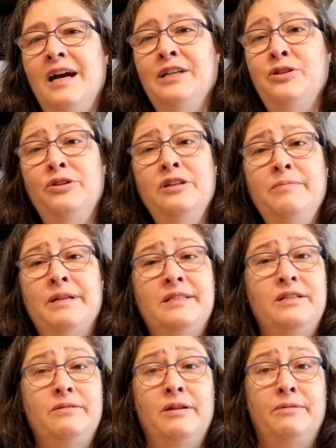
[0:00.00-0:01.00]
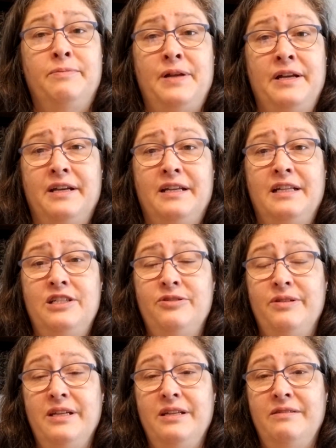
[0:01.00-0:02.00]
told him, I said, I'm probably not going to let you
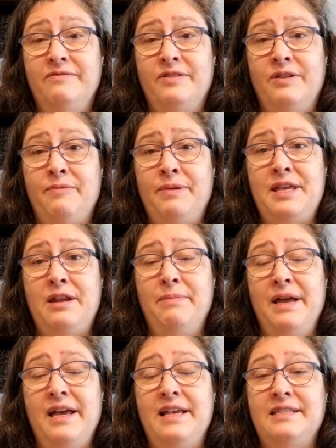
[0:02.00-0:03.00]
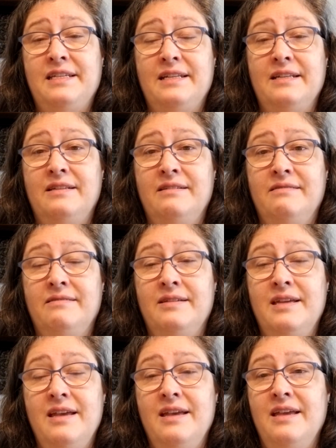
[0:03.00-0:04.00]
in without a mask. And
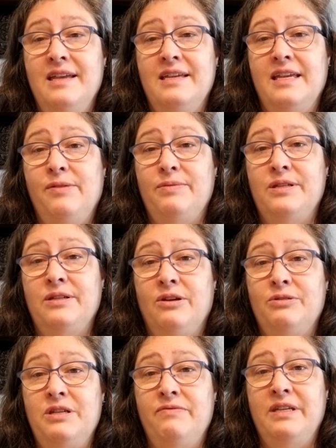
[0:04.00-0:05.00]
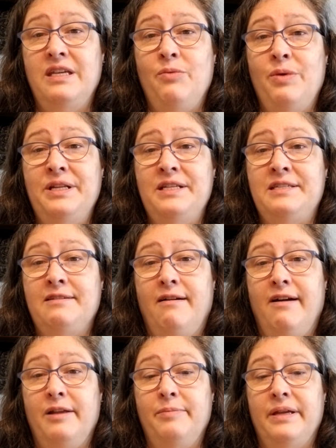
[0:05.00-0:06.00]
he was going to go see if he can get one
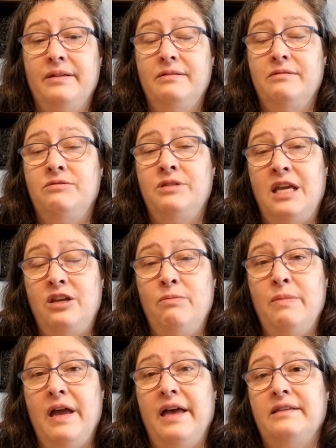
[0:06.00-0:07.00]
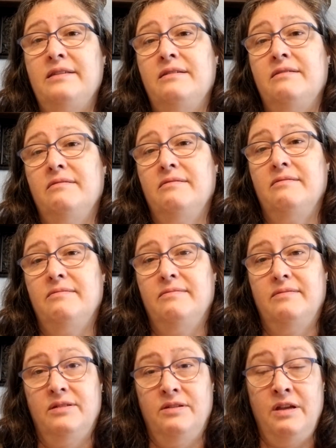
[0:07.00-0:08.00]
inside. But take your mask.
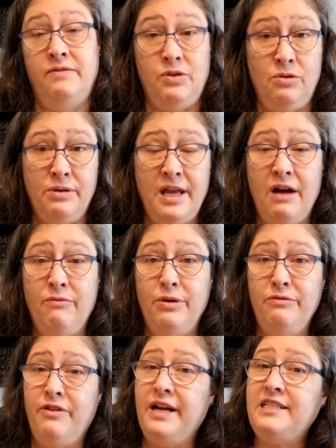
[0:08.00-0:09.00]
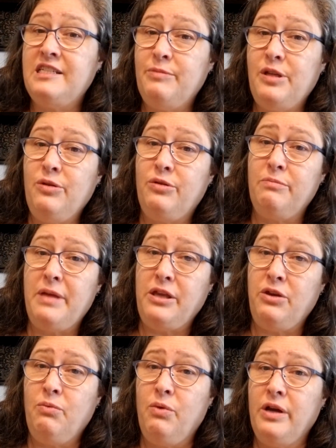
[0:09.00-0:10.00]
If you don't have one, find somebody who can make
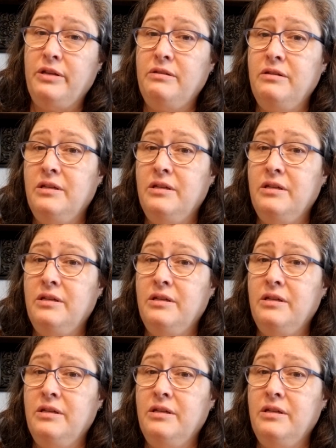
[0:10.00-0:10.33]
you one.